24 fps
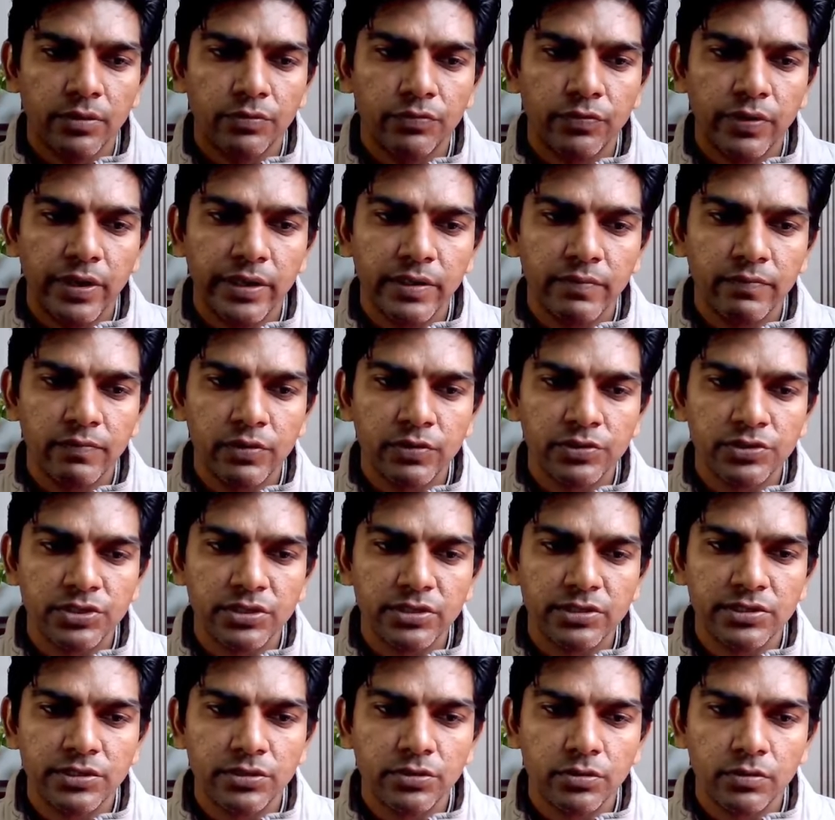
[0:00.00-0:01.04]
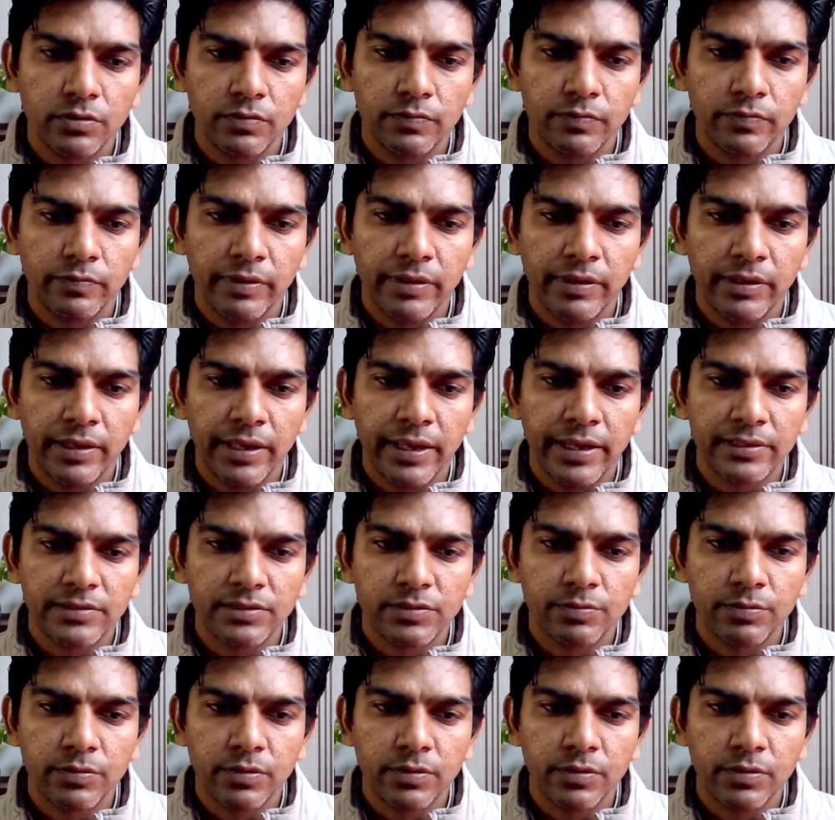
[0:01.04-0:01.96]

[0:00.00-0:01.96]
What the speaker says: Final velocity is 0 when x,